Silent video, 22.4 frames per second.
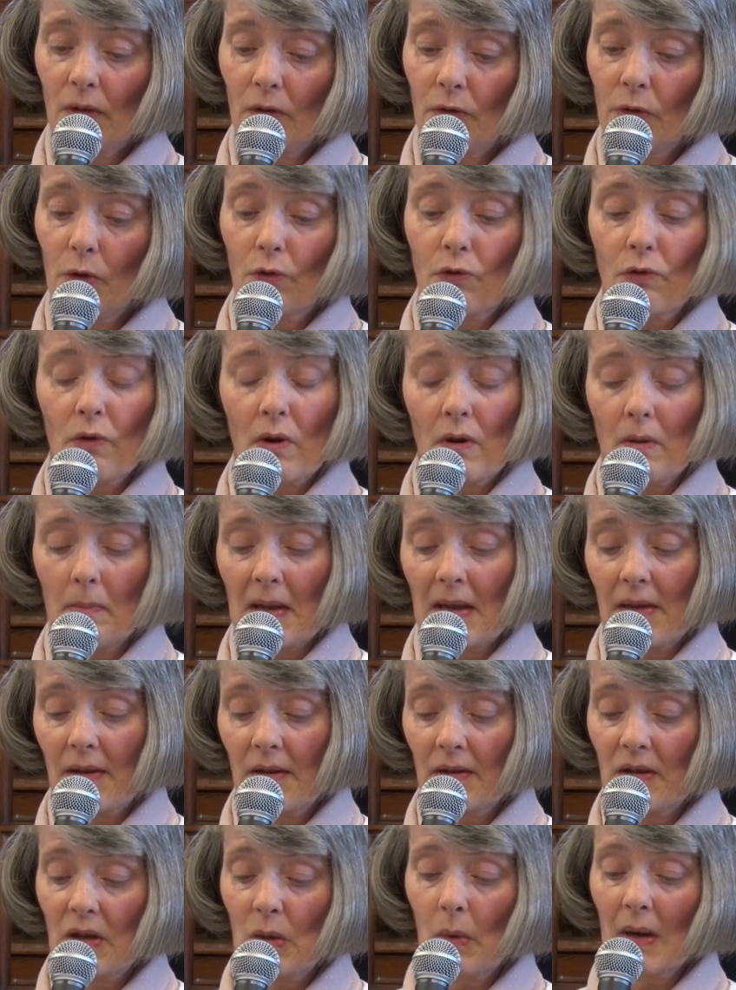Deuteronomy
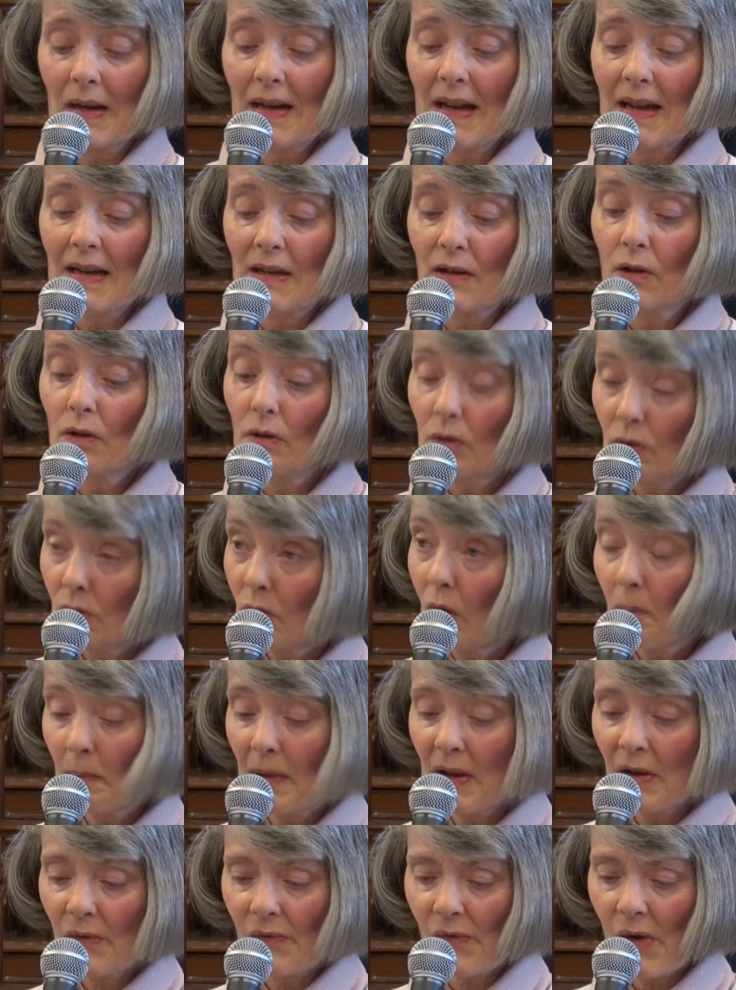31:8. Do not
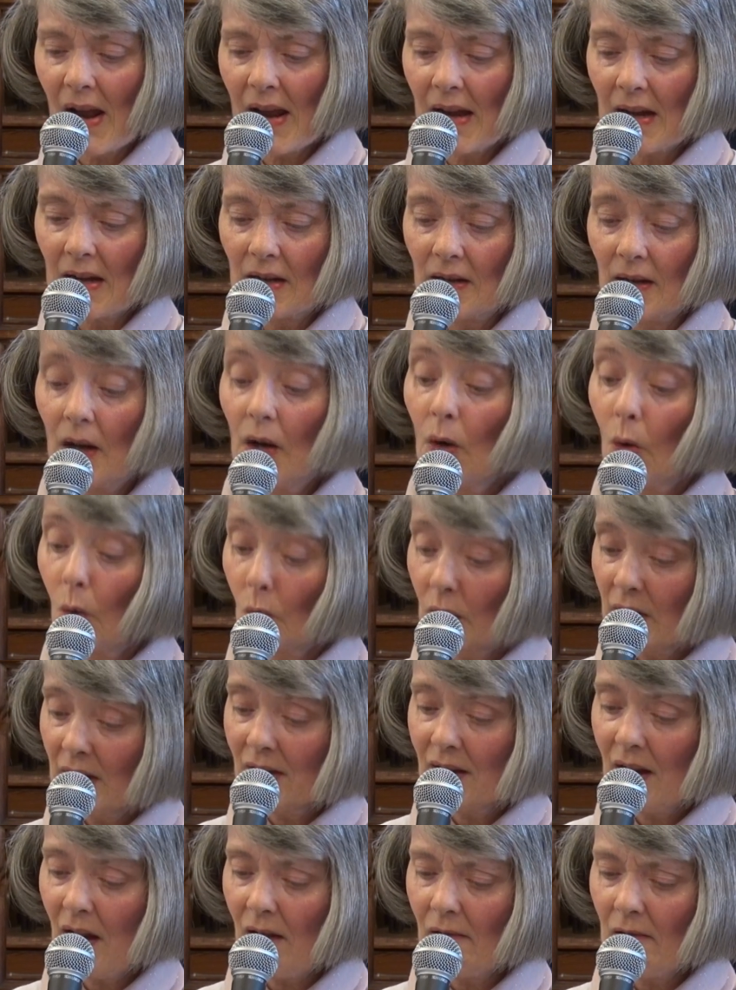be afraid or
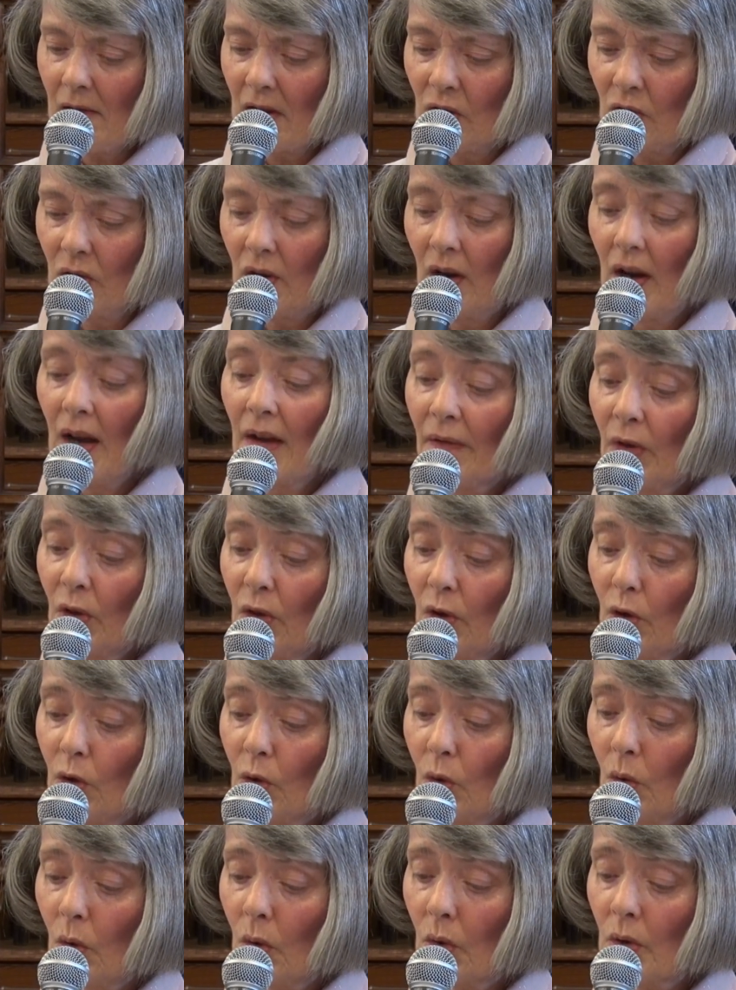discouraged, for the
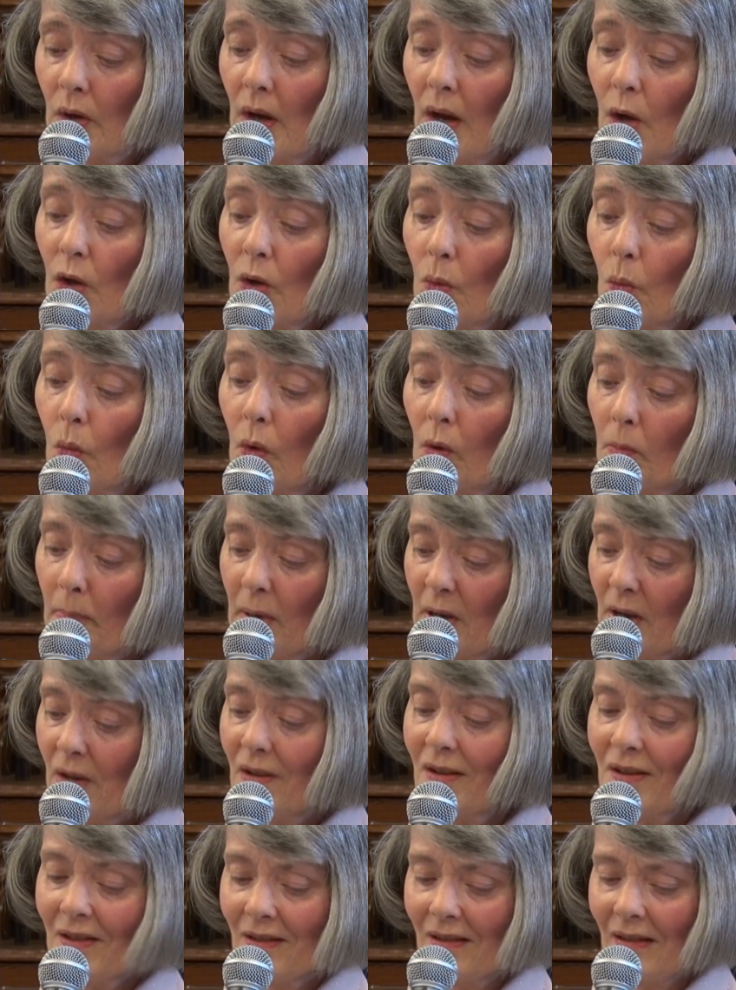Lord will
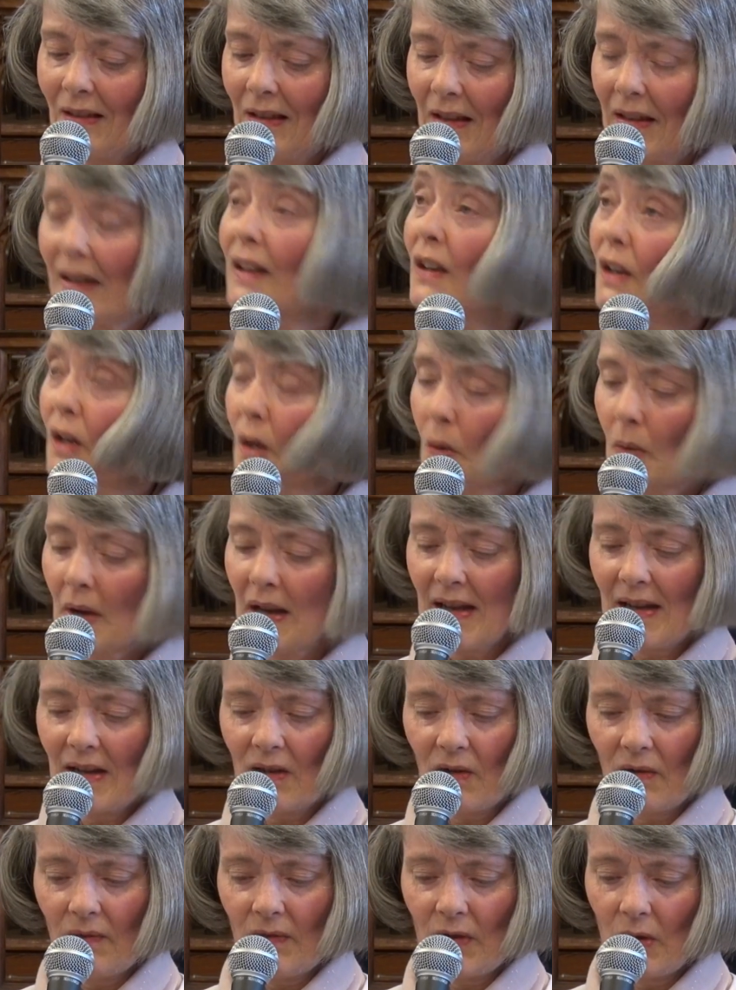personally go
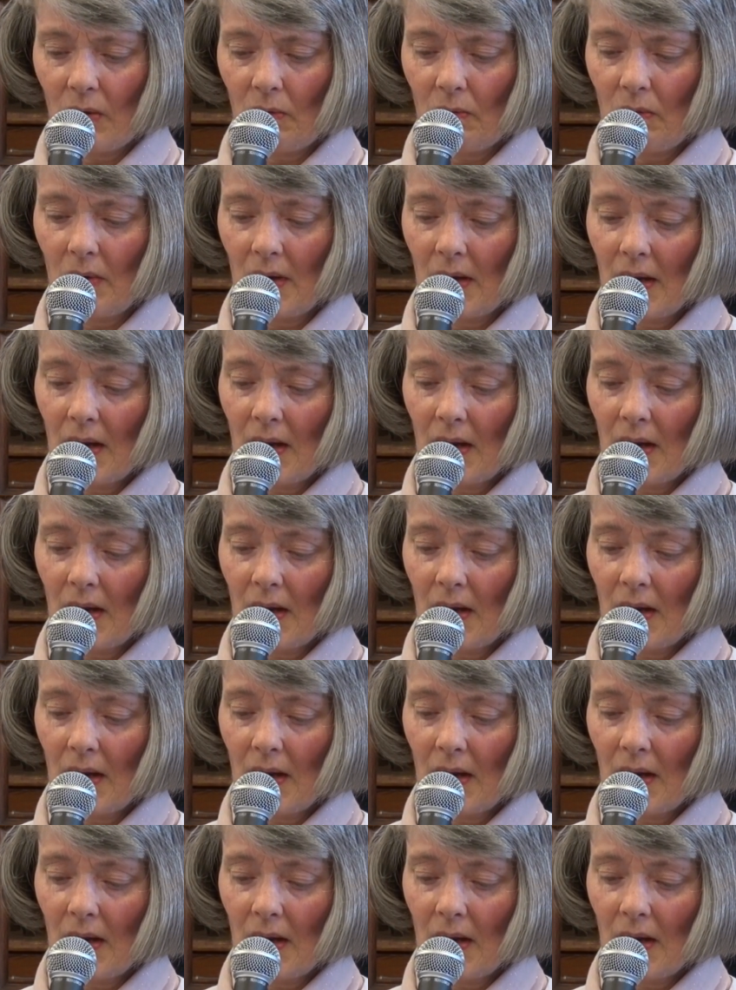ahead of you.